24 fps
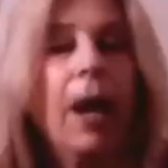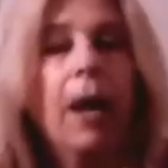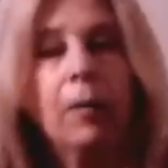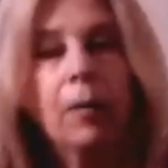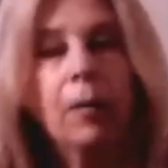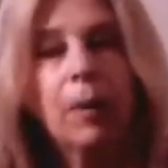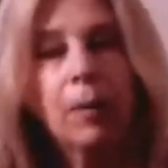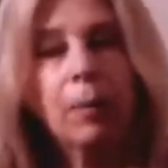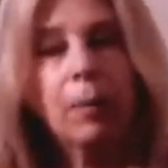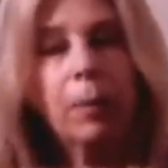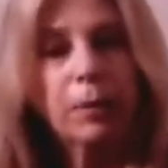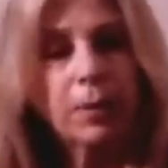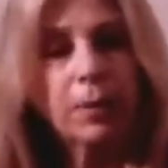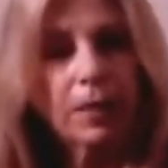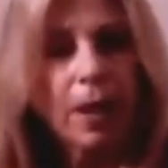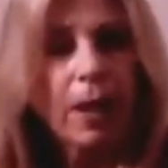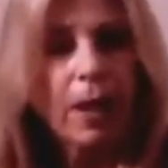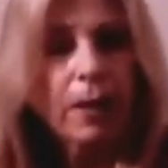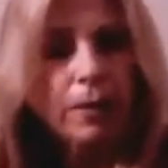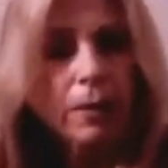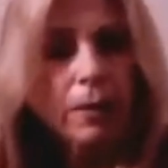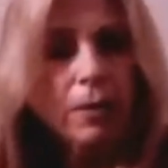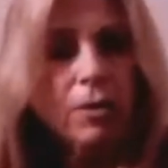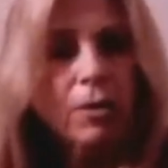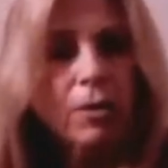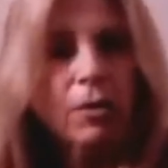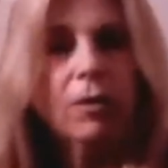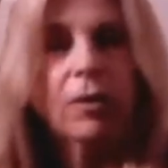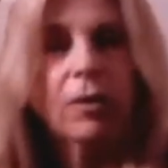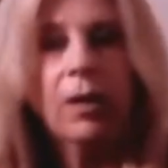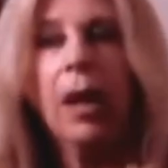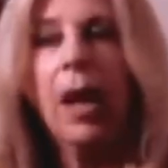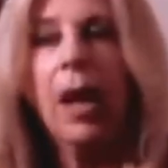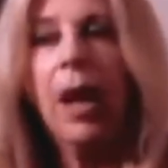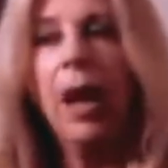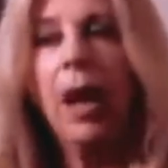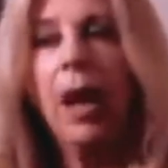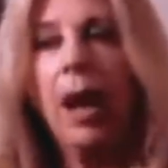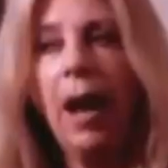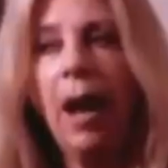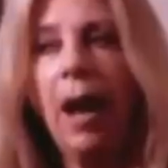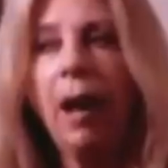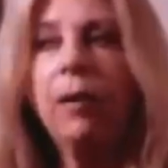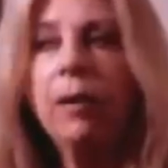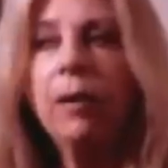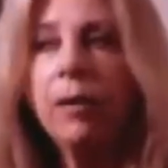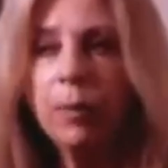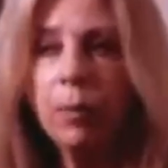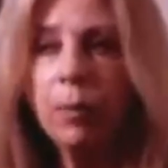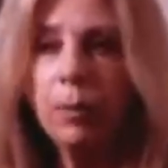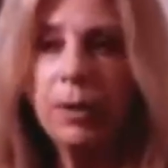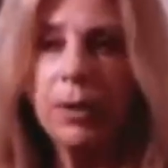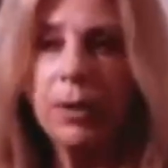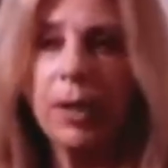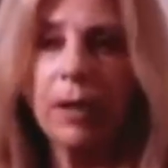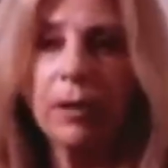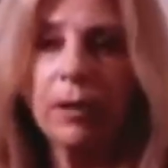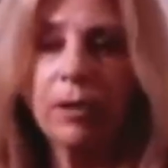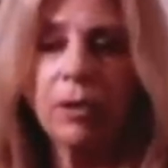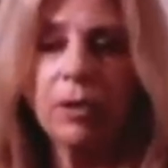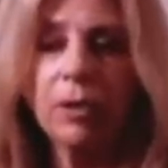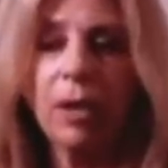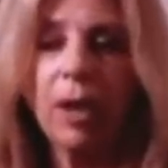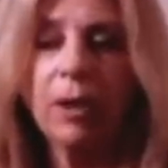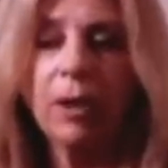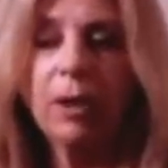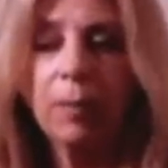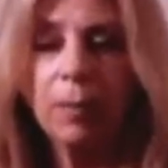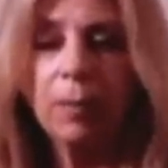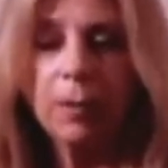I want to protect the children. How can you protect a child?